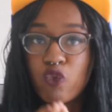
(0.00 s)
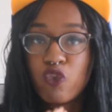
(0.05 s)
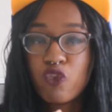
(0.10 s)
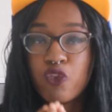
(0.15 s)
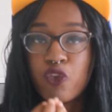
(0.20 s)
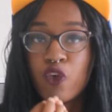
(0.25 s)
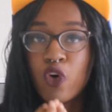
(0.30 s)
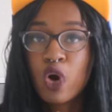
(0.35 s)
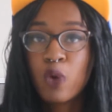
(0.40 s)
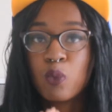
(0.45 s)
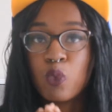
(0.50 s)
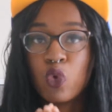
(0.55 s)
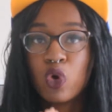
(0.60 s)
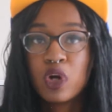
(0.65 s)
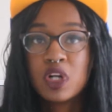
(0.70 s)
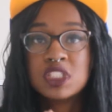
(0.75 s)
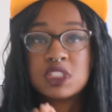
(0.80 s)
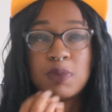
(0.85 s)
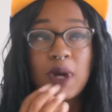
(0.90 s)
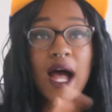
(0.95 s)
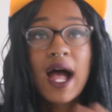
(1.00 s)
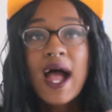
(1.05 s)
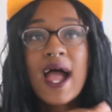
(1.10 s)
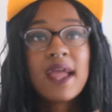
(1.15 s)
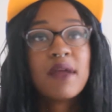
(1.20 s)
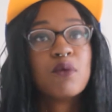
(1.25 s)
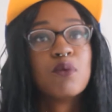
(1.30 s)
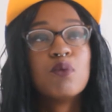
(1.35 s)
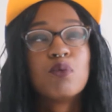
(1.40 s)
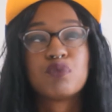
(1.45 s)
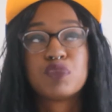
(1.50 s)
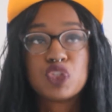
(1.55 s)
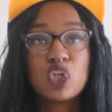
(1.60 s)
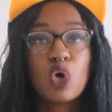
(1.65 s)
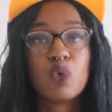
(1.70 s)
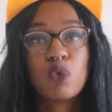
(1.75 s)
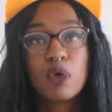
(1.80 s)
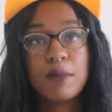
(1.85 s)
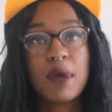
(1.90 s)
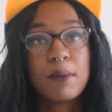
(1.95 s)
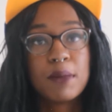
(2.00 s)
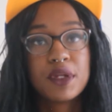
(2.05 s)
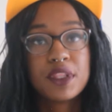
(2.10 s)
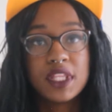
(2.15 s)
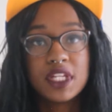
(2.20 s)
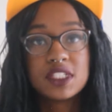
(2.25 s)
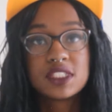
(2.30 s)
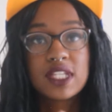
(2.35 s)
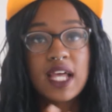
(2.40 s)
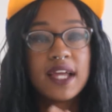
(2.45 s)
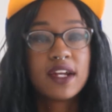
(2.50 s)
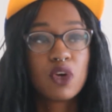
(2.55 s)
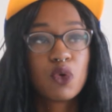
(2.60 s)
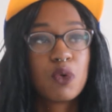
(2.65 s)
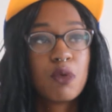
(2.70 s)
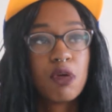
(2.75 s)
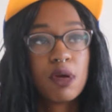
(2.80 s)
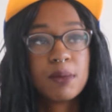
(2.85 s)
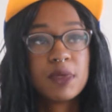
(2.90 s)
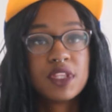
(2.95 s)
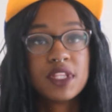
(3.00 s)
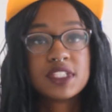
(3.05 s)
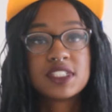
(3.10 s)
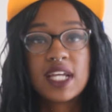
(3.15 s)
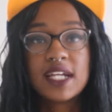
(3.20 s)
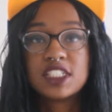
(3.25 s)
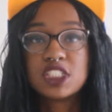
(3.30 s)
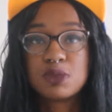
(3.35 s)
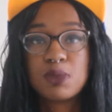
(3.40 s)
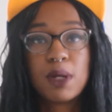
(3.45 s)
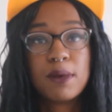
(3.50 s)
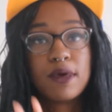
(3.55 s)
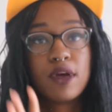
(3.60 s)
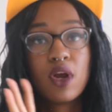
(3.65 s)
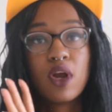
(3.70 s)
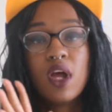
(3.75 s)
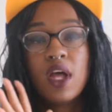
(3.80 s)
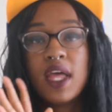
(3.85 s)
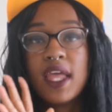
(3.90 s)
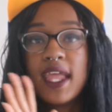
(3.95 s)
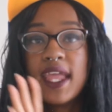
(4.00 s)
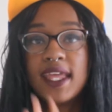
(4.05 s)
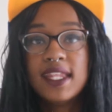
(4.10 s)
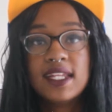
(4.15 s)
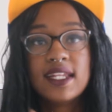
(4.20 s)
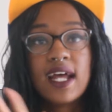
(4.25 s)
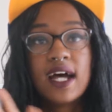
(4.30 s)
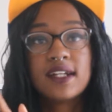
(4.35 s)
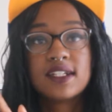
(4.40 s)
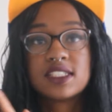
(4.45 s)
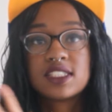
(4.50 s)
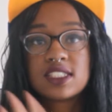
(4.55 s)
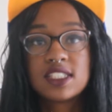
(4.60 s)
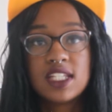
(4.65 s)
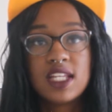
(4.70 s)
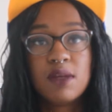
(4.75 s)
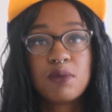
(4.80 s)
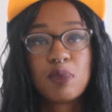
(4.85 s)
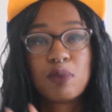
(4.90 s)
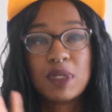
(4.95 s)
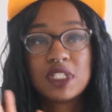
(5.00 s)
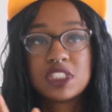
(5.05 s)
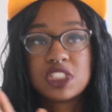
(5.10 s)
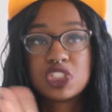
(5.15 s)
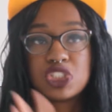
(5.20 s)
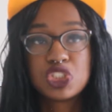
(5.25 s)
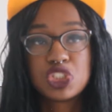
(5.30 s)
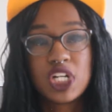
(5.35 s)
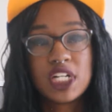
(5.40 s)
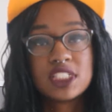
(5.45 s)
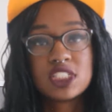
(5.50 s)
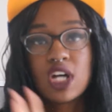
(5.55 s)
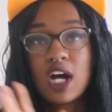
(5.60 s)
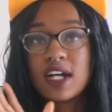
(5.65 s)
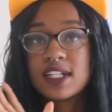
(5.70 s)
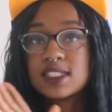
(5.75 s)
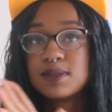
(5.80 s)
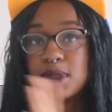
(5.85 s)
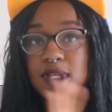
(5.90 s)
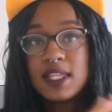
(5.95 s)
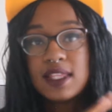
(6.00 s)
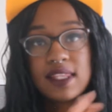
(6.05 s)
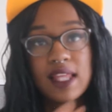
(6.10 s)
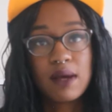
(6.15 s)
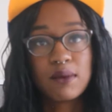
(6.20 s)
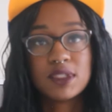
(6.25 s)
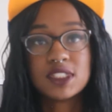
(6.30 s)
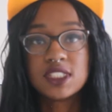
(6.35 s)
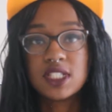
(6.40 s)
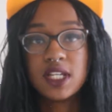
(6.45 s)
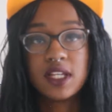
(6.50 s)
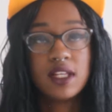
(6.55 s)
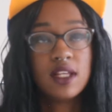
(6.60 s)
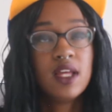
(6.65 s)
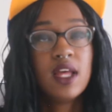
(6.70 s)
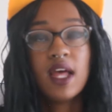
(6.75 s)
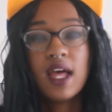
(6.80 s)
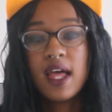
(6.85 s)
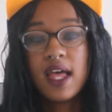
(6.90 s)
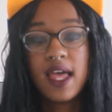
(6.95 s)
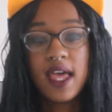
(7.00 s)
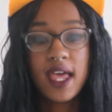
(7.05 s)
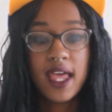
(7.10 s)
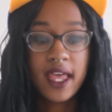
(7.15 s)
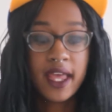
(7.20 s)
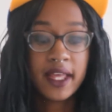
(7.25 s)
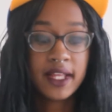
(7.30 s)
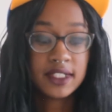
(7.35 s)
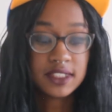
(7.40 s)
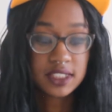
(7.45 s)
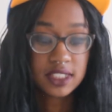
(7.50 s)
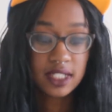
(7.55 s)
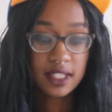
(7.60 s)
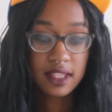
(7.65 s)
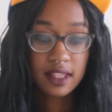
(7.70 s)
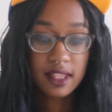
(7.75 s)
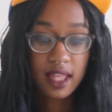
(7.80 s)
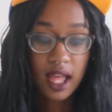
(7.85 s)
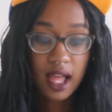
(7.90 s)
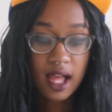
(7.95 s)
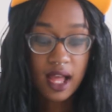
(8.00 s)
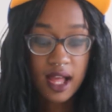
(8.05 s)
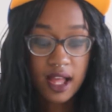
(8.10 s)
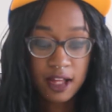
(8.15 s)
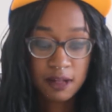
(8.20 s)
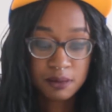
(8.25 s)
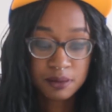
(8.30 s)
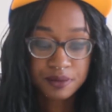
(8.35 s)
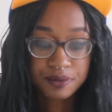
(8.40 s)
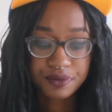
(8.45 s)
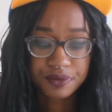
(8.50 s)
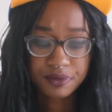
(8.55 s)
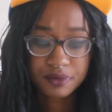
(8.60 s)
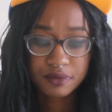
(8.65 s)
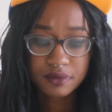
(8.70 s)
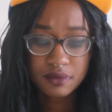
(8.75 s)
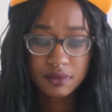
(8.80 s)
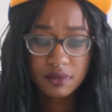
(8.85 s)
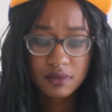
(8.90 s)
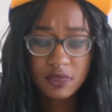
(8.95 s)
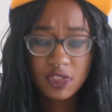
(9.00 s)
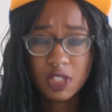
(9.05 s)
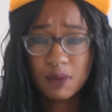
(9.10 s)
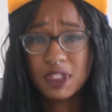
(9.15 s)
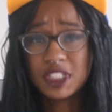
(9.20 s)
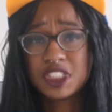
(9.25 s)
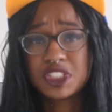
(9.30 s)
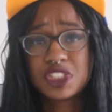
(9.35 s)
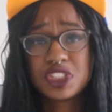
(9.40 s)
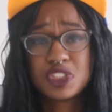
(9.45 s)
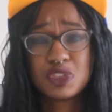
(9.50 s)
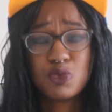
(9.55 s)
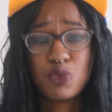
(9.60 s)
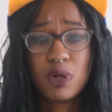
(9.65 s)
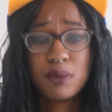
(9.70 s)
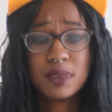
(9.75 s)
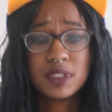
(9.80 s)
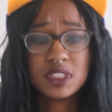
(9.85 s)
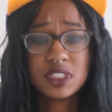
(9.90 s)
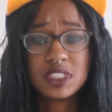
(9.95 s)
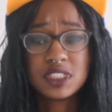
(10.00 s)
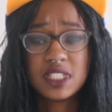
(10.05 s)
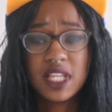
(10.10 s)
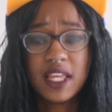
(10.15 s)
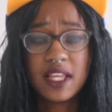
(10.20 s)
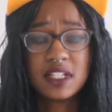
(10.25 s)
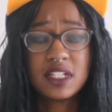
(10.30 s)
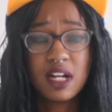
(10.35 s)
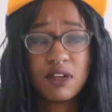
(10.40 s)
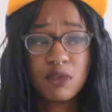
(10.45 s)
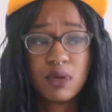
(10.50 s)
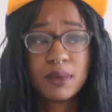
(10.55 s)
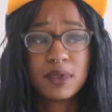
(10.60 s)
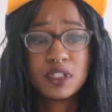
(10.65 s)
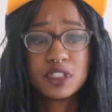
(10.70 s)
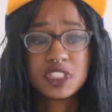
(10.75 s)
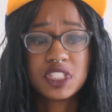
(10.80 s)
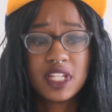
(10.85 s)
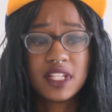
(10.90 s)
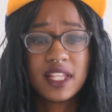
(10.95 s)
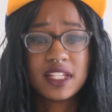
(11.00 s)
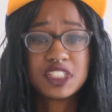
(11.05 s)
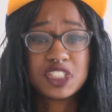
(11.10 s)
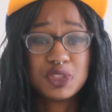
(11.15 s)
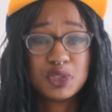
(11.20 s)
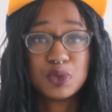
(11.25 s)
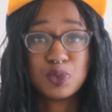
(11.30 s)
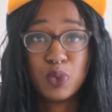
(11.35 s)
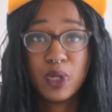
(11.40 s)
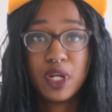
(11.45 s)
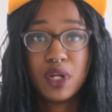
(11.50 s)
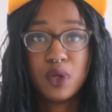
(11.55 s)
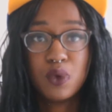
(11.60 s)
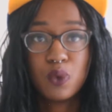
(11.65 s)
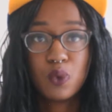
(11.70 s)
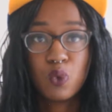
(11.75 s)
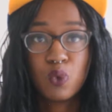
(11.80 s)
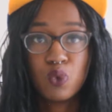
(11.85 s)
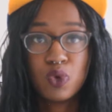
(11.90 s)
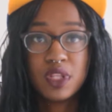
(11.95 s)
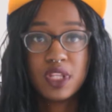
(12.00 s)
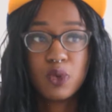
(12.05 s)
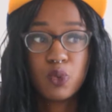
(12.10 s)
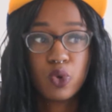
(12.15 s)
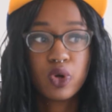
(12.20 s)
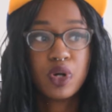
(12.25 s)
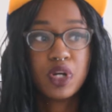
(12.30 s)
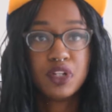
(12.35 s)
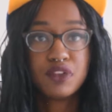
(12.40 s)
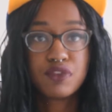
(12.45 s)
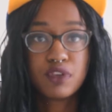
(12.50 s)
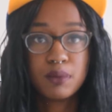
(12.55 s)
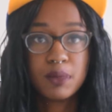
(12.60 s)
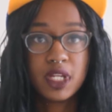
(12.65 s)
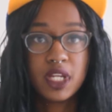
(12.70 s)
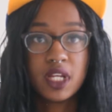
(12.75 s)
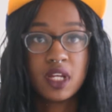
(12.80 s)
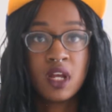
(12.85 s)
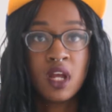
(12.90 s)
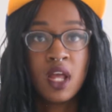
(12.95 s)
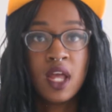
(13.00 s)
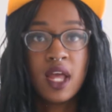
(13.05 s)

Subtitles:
form words, but I don't remember this. I just remember in and out of sleep, my sister trying to talk to me, and that was it. And my sister I remember her saying, like, she was really worried for me,